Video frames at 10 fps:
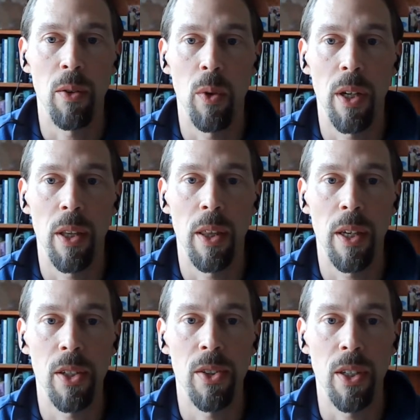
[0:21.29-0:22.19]
What are the
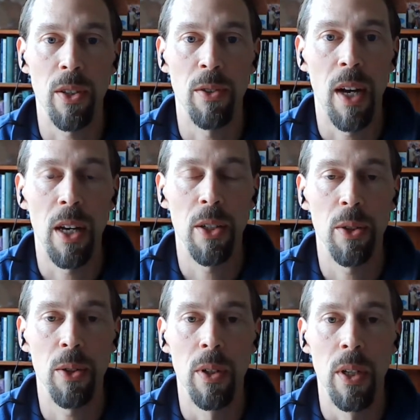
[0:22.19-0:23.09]
things that you value?